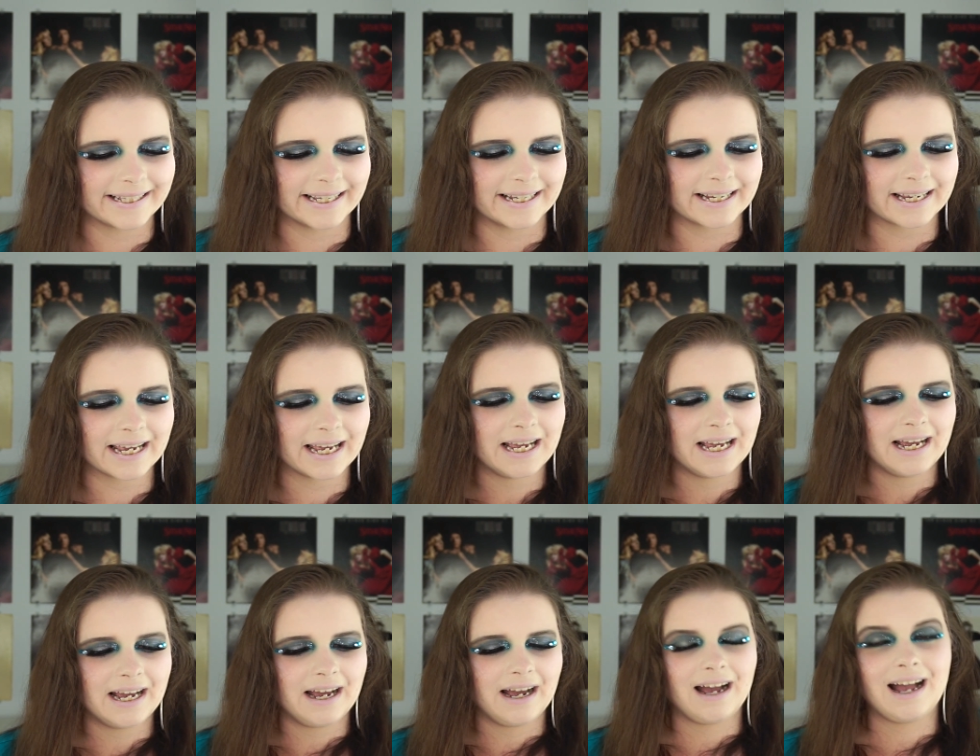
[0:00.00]
Like
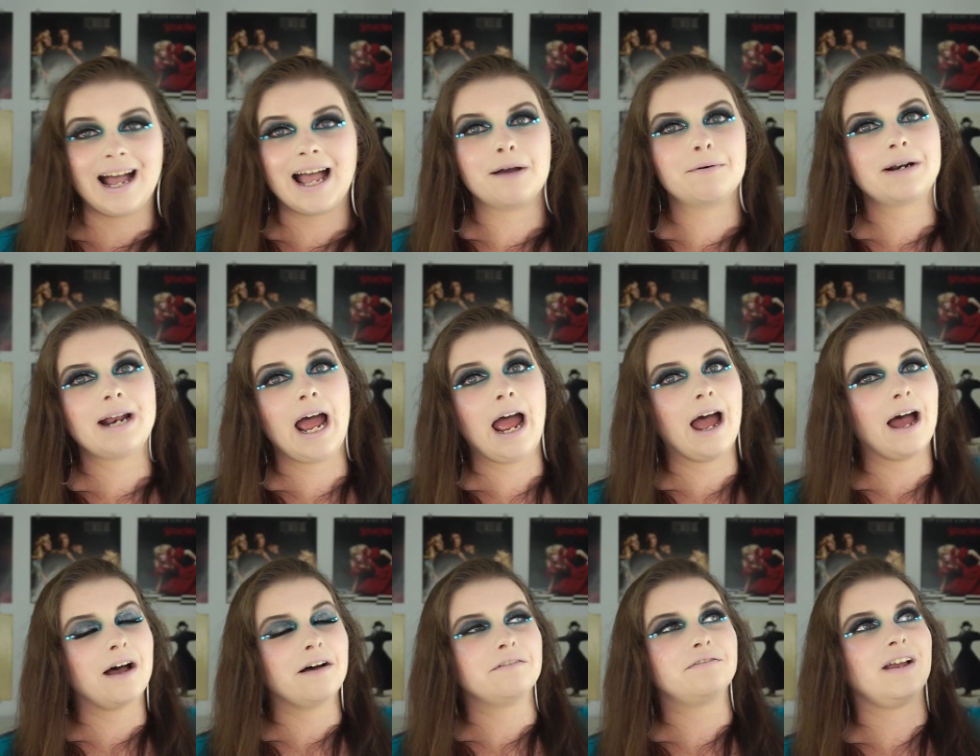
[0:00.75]
I would
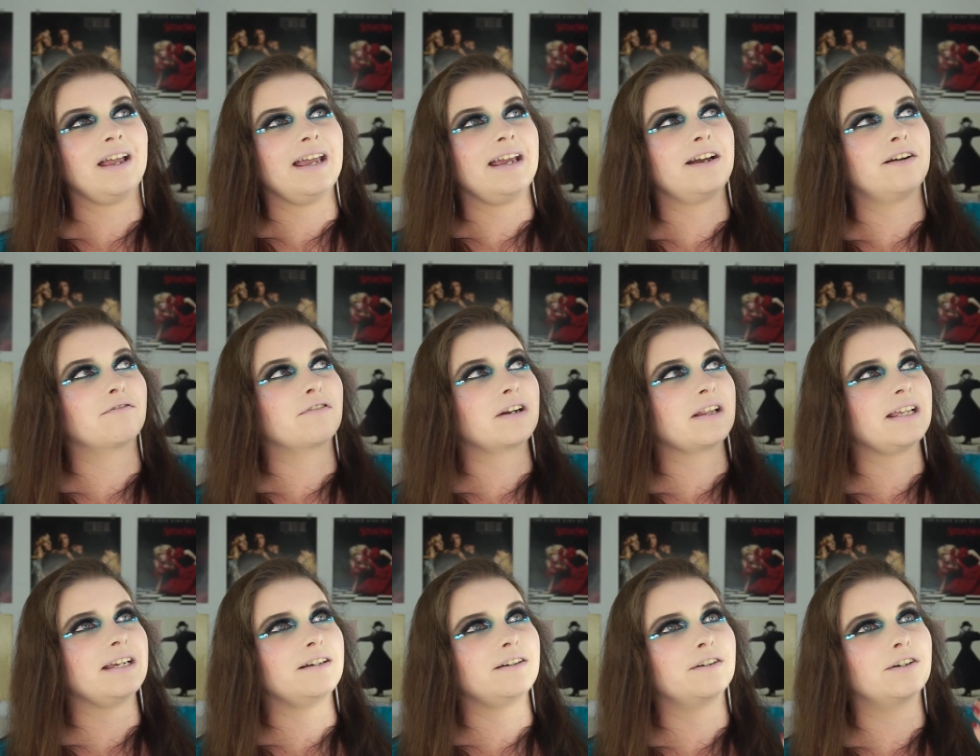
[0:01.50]
have a
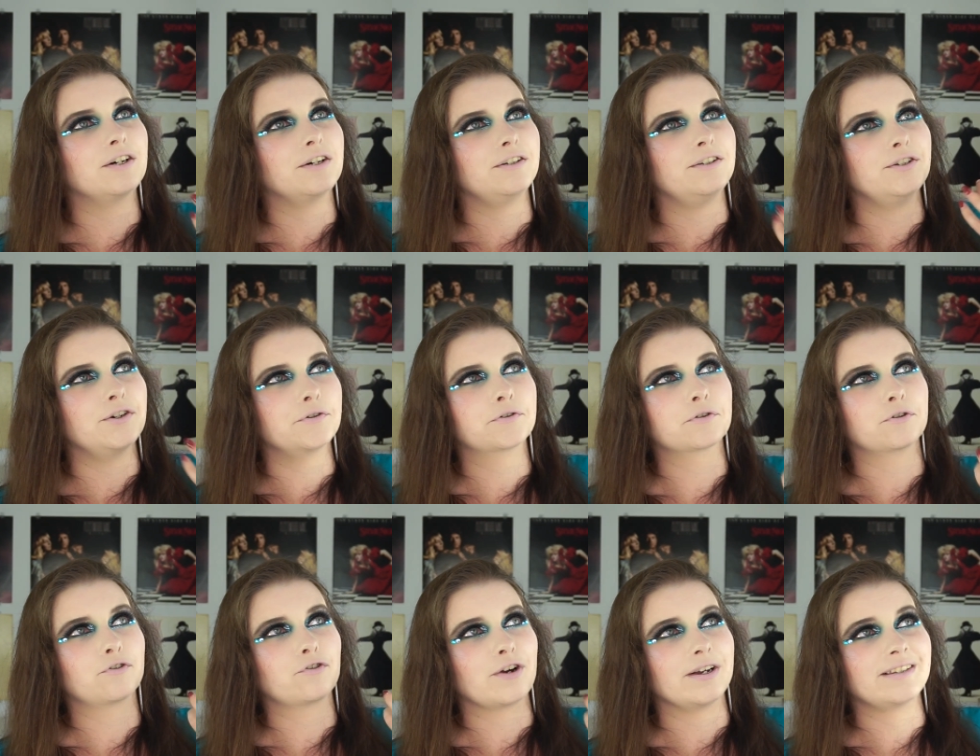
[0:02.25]
really good
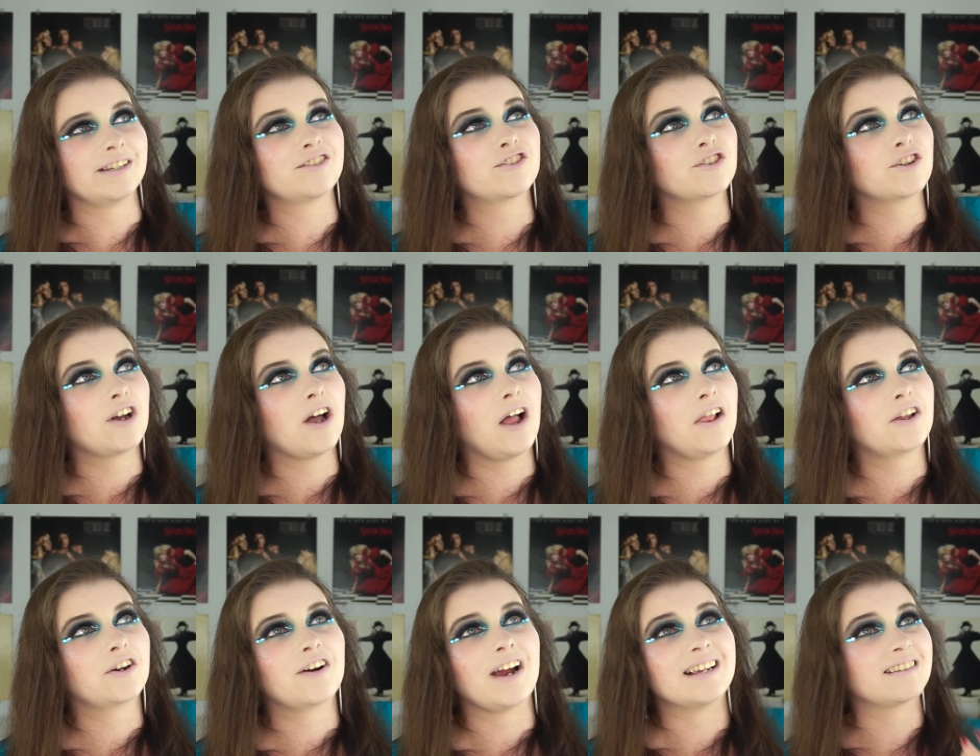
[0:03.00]
neutral transition
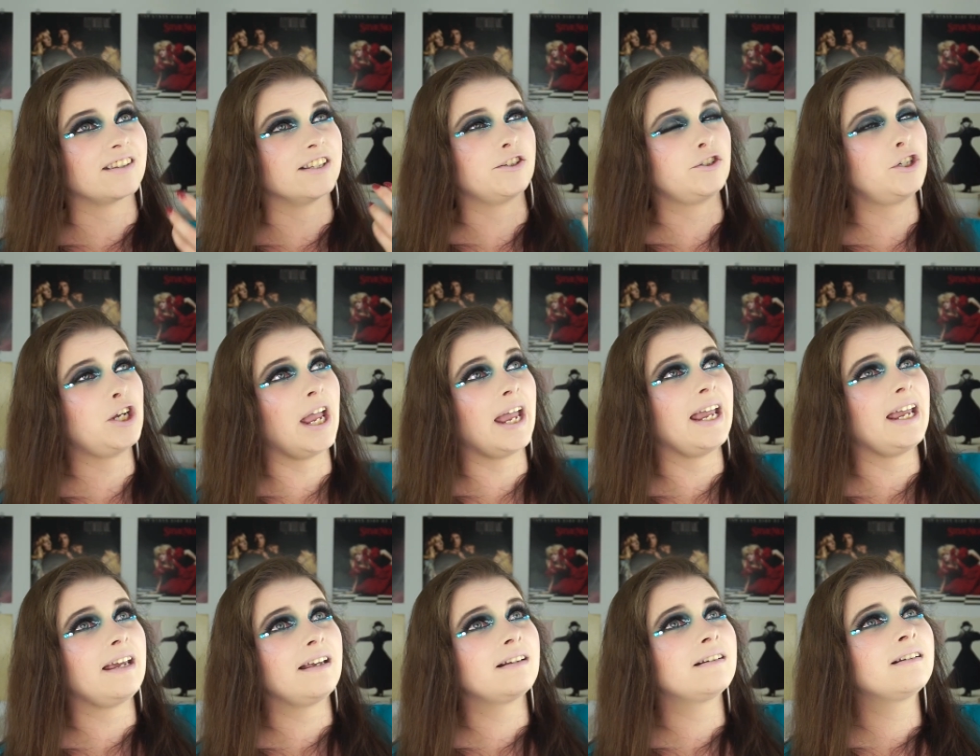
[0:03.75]
color as the
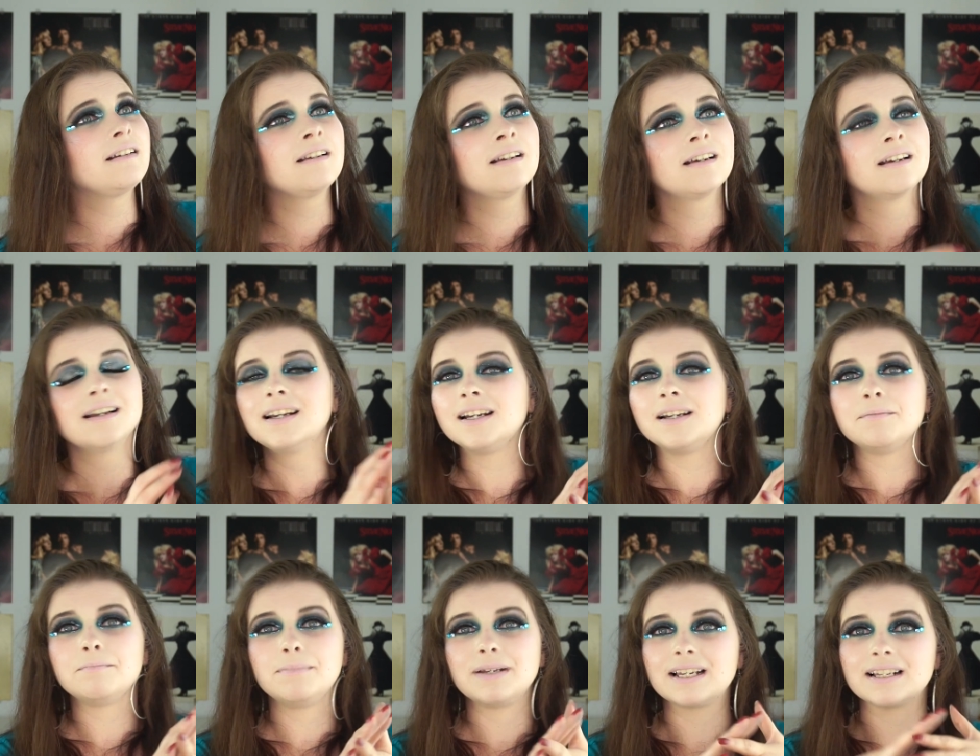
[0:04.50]
chain
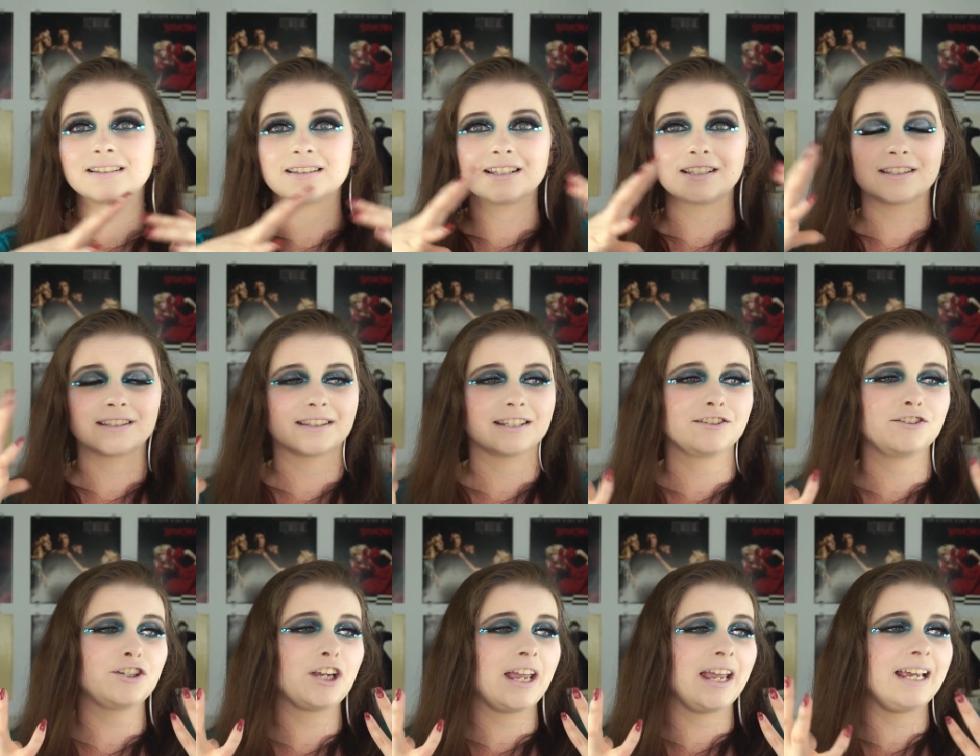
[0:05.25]
because it's the
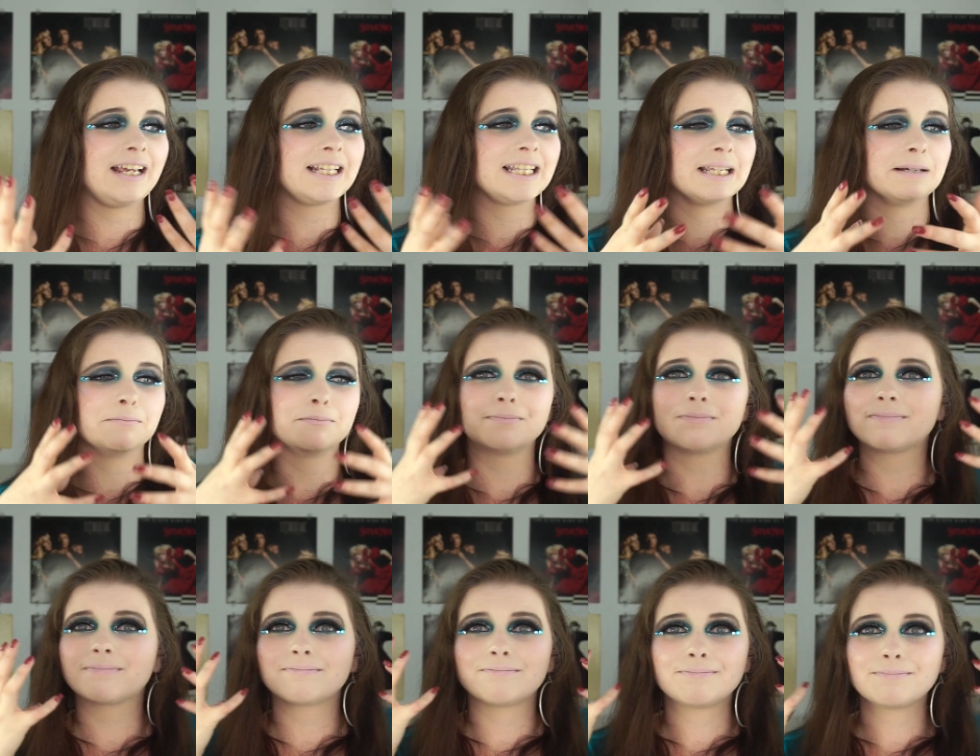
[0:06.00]
chain that
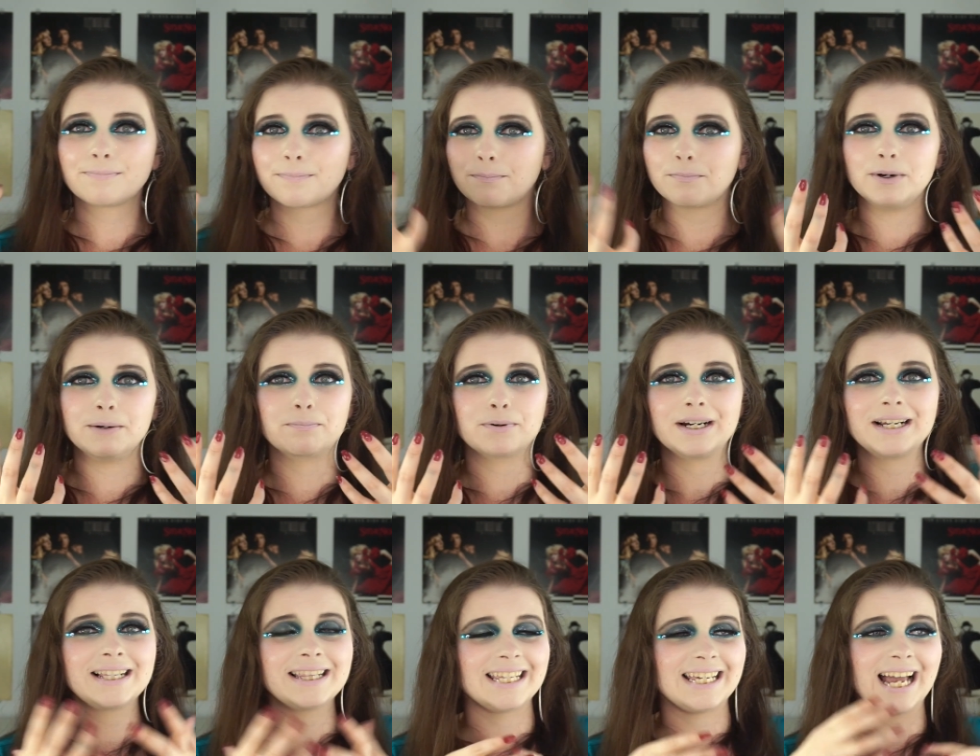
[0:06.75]
would
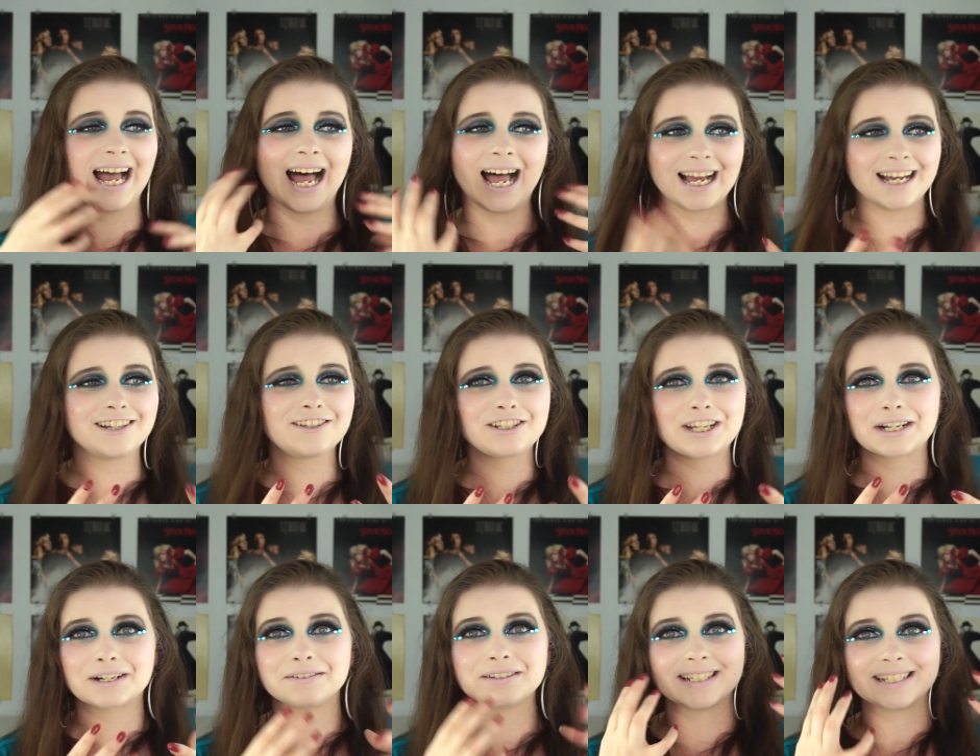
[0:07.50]
bring the
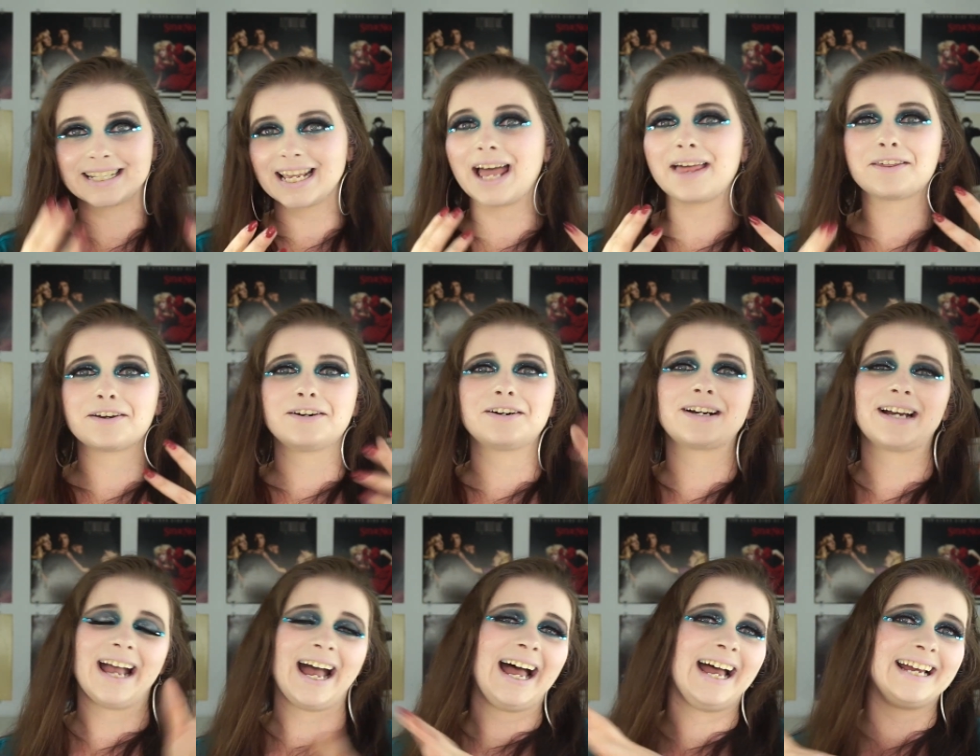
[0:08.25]
eyeshadows
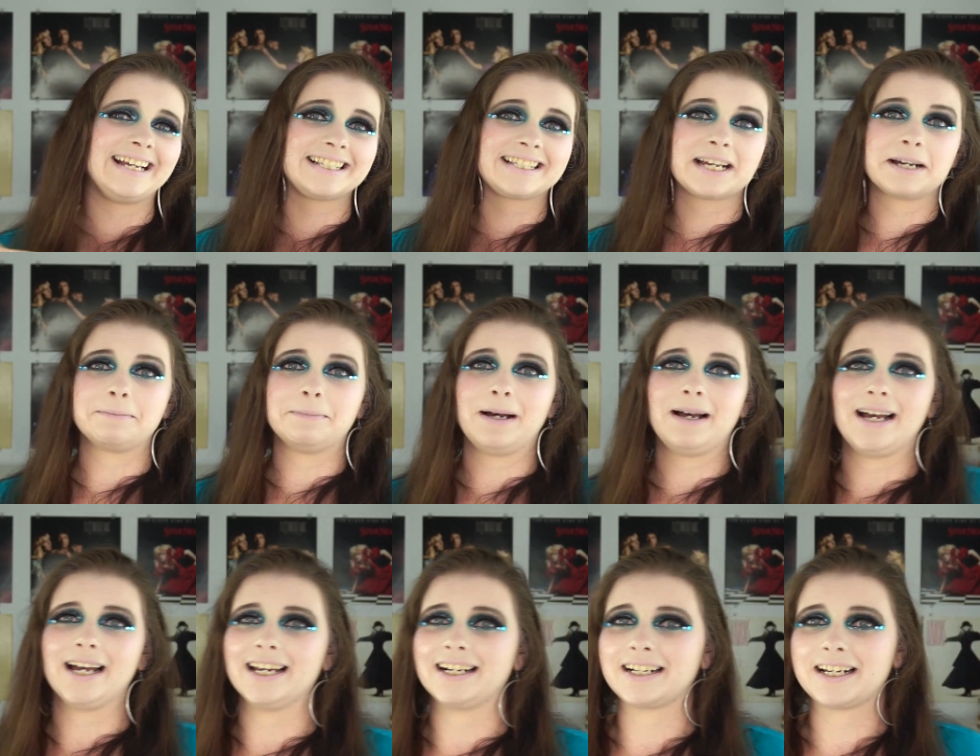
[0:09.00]
together. Guys, come on,